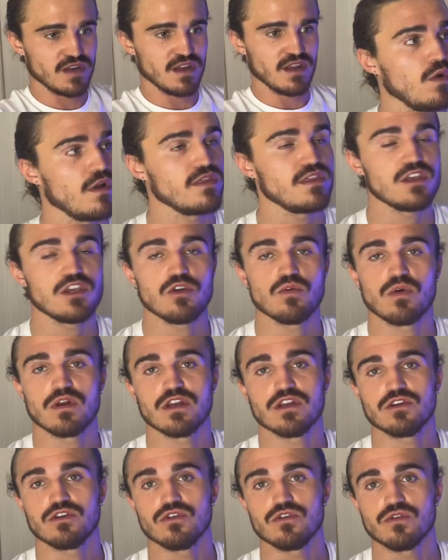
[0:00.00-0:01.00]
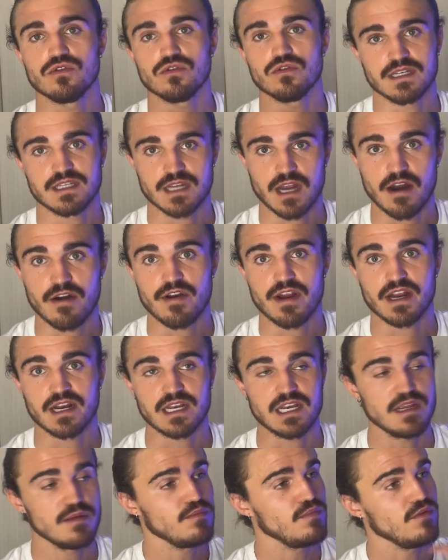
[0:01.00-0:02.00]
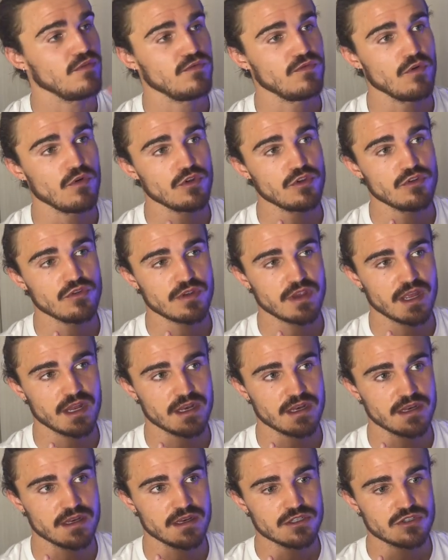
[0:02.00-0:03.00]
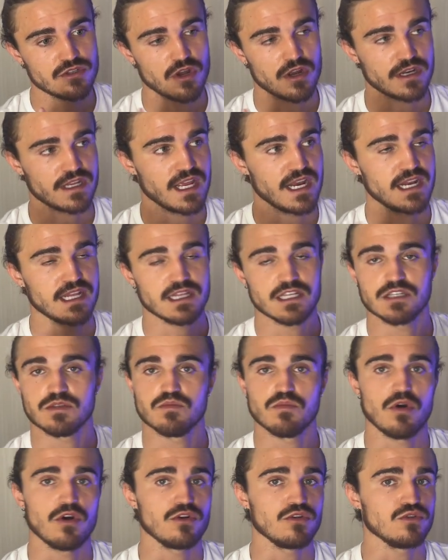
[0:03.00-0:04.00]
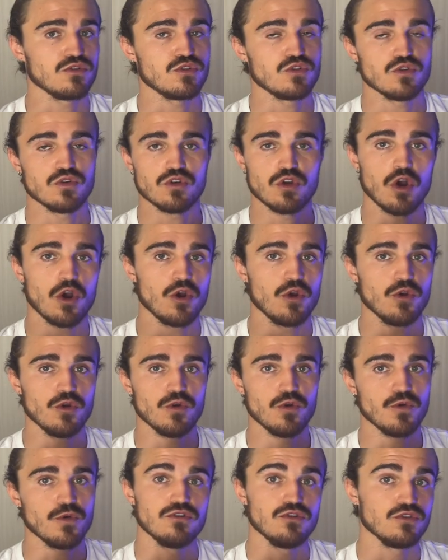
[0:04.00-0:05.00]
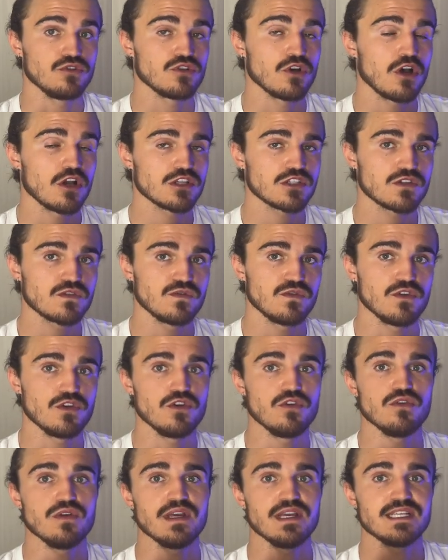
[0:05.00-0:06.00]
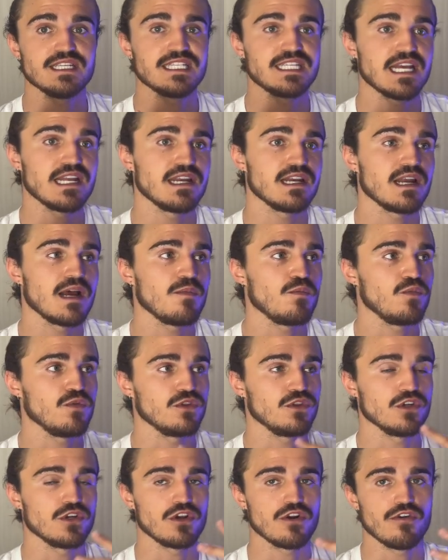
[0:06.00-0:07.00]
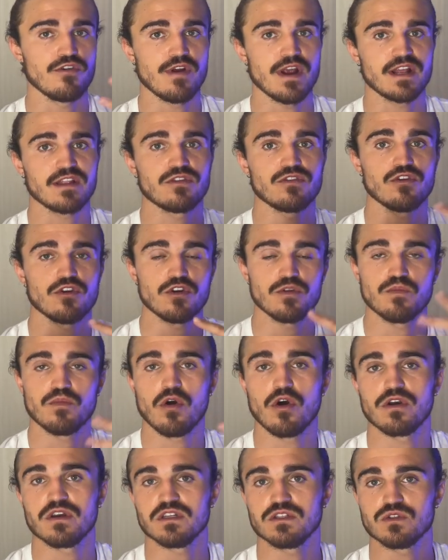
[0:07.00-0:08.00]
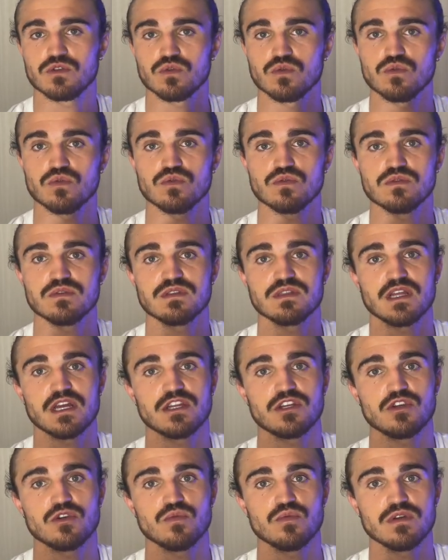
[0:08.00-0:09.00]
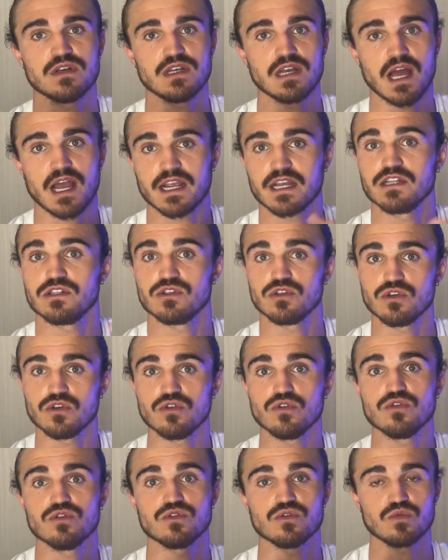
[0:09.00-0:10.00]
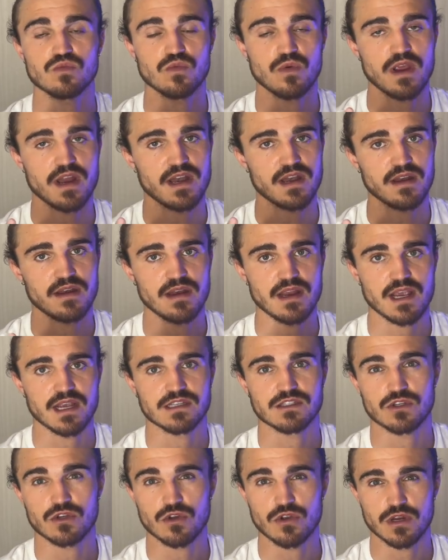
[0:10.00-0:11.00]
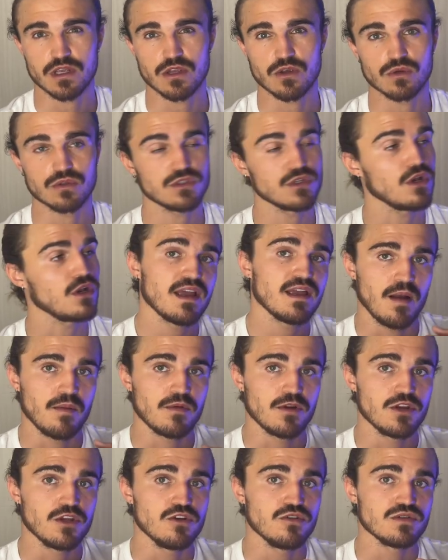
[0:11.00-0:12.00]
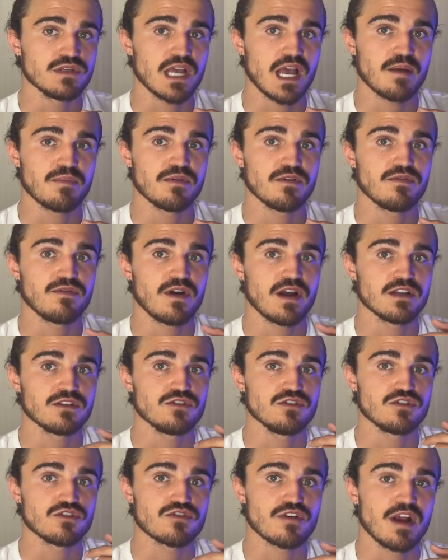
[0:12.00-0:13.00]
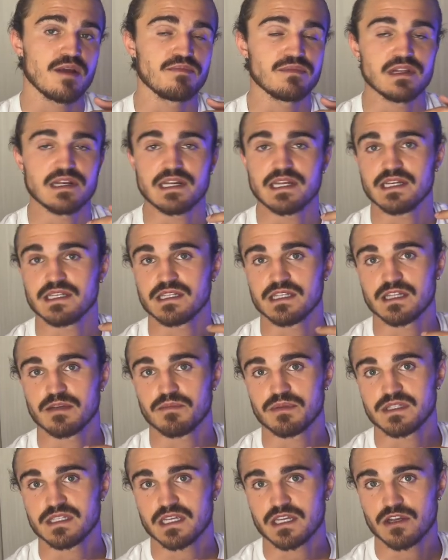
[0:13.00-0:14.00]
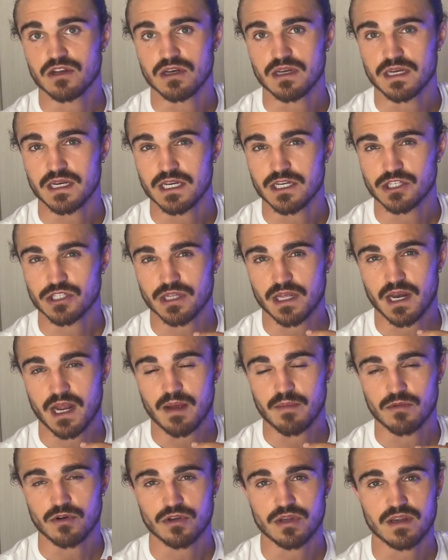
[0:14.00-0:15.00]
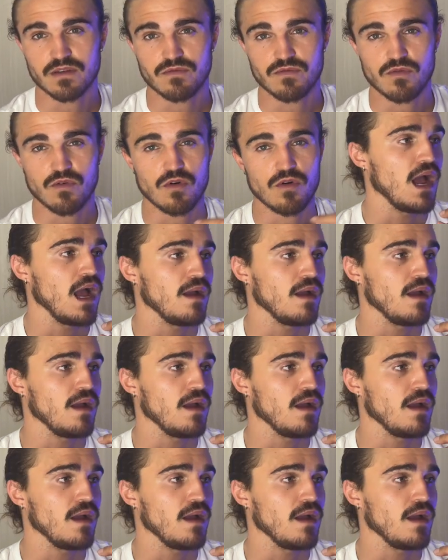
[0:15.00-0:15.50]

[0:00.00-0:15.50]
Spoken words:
One thing you want to do directly before you can start getting this model to go do tasks for you is set it up with the correct third-party tools that you would like it to use when executing your task. I'm going to use Appify to scrape the leads in the particular niche that I'm looking for.